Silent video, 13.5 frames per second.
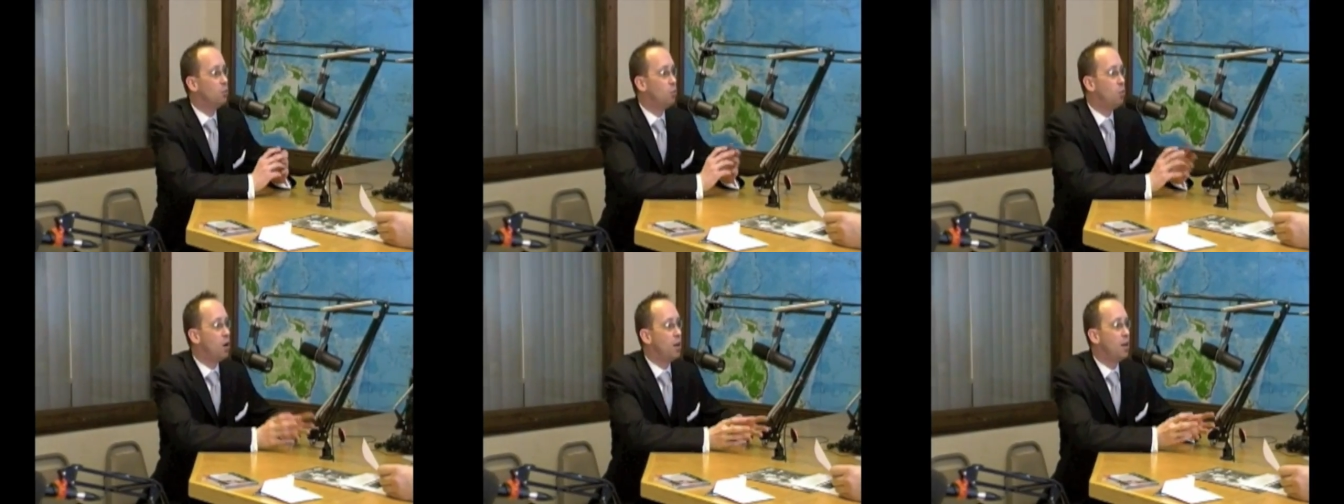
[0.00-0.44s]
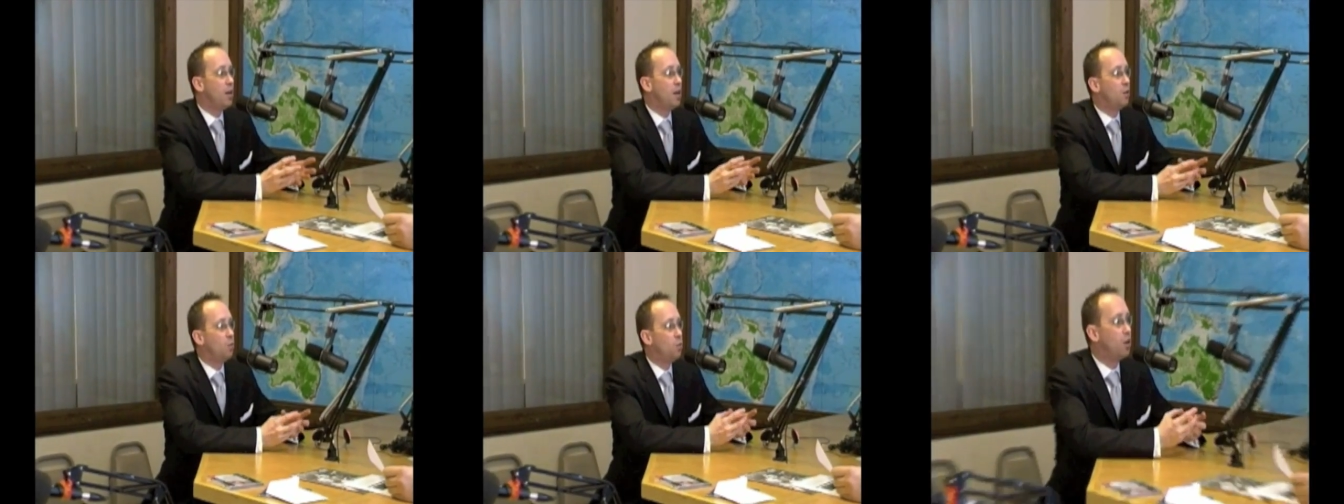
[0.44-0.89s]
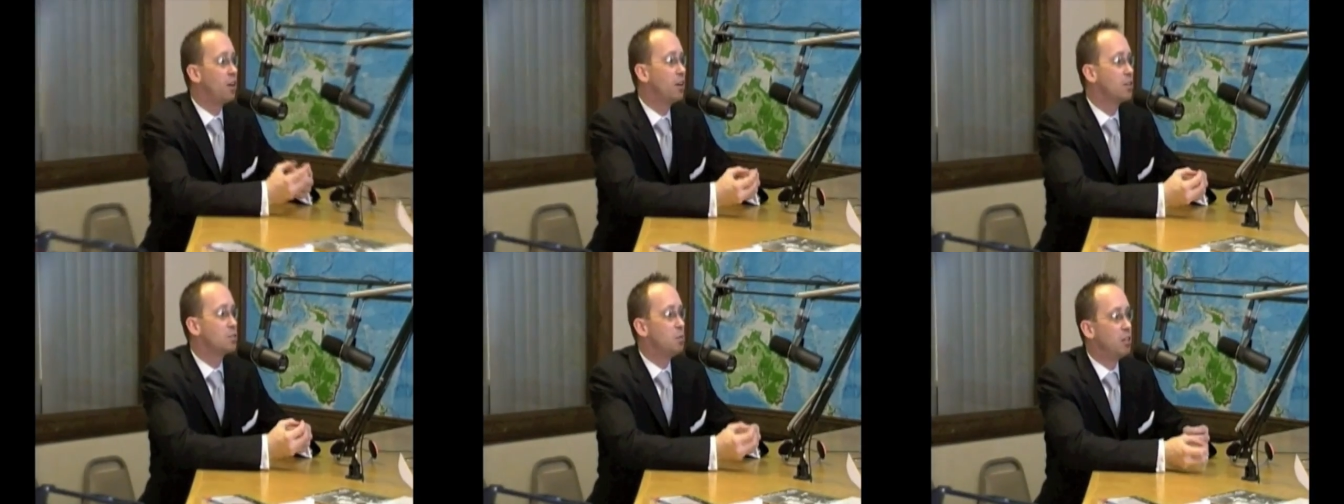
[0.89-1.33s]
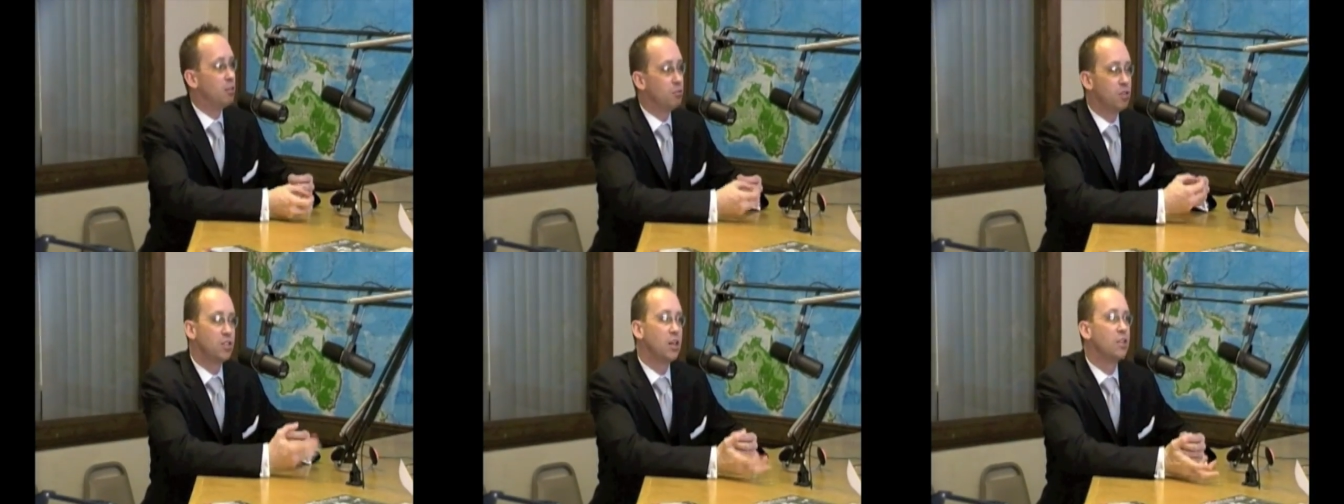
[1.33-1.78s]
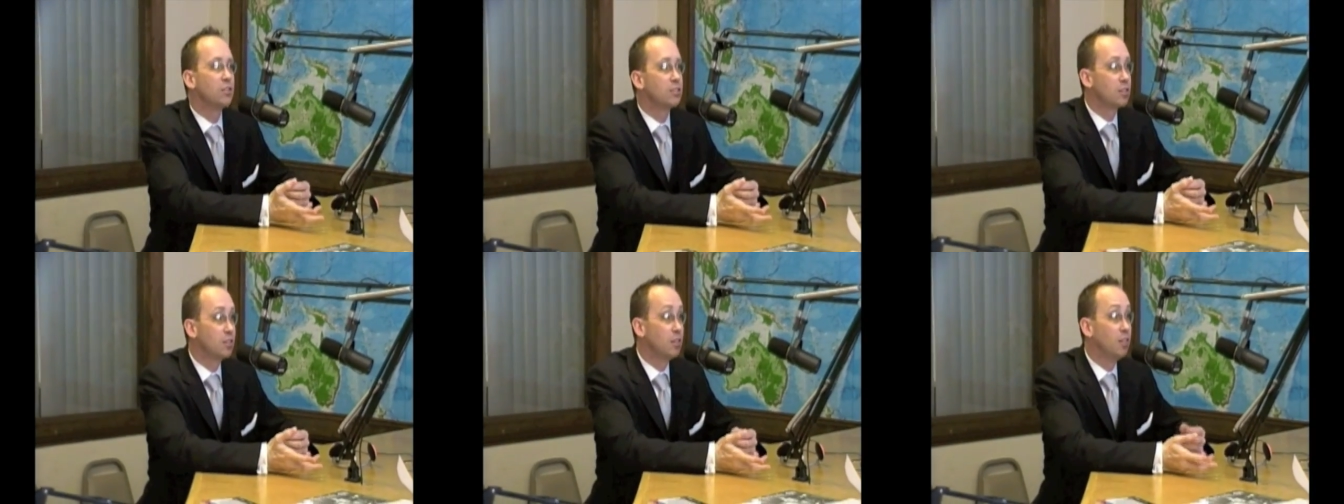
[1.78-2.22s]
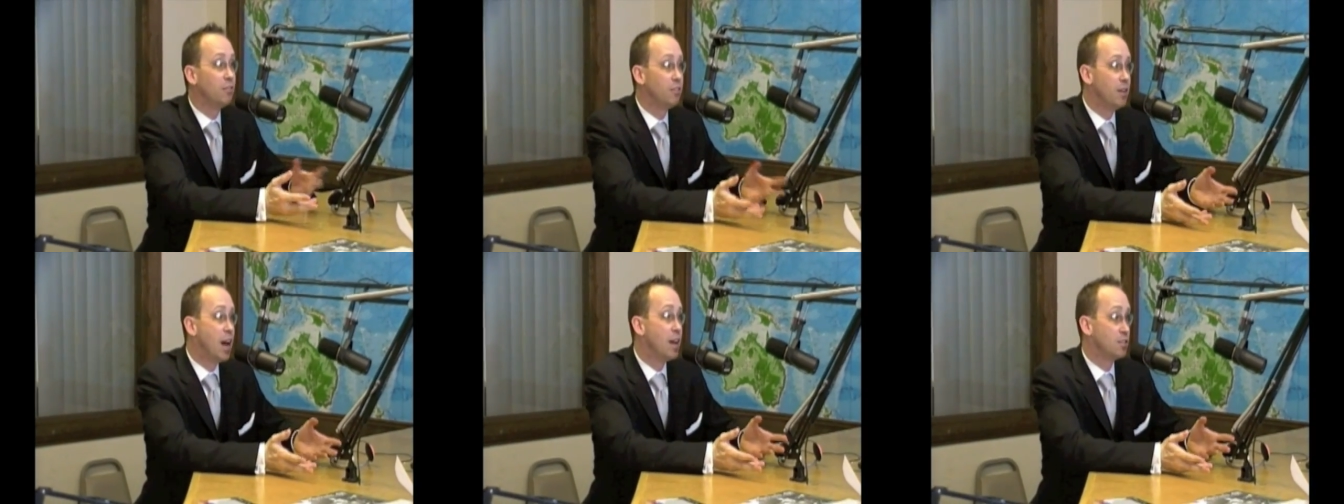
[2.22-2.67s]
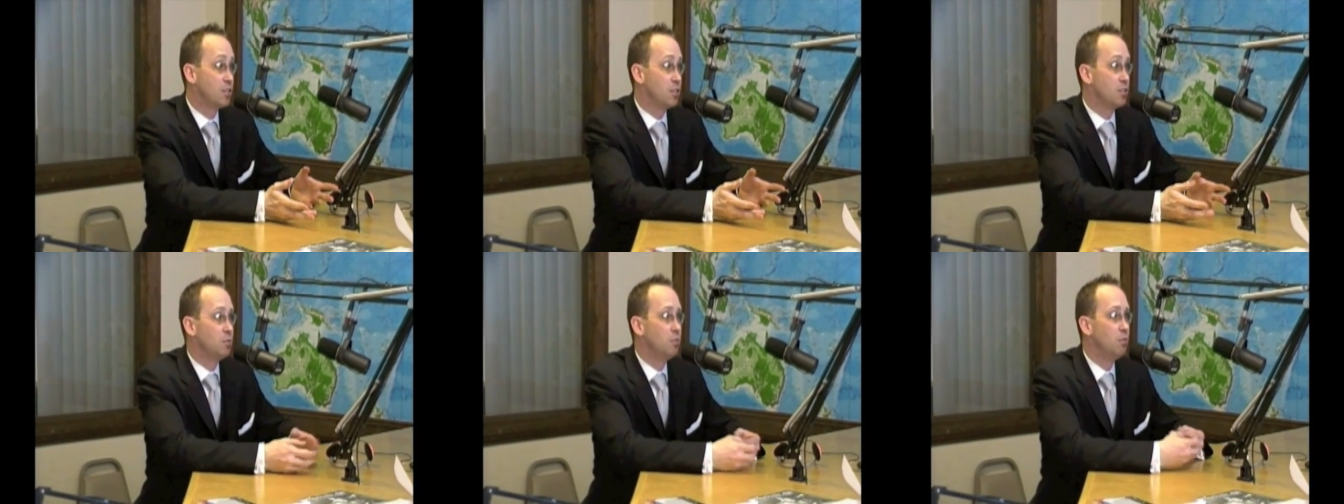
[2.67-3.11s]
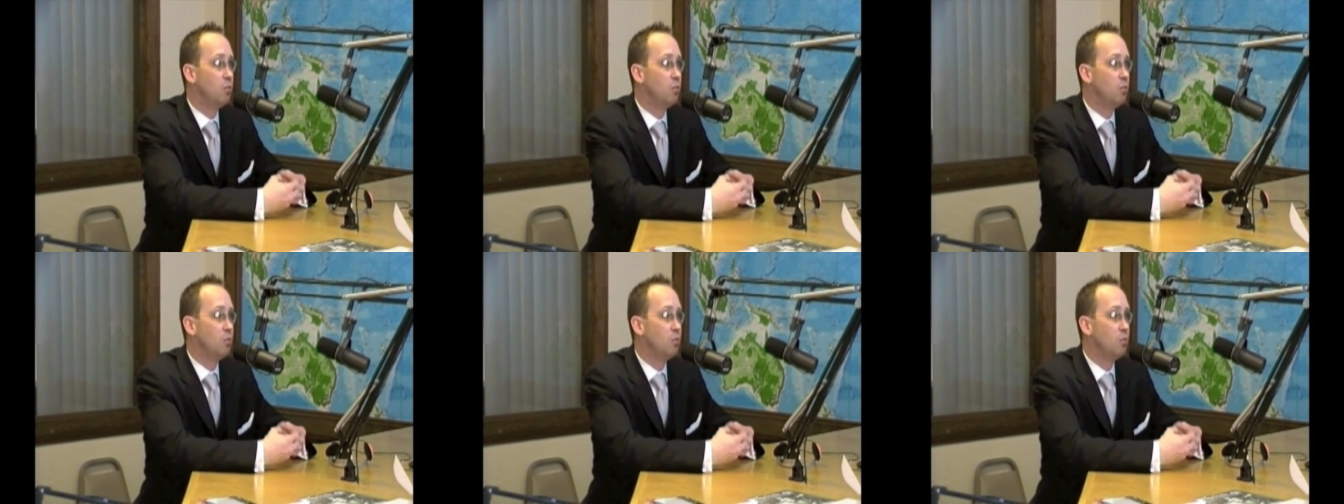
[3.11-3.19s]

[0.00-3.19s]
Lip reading: what has been the result of fanaticism?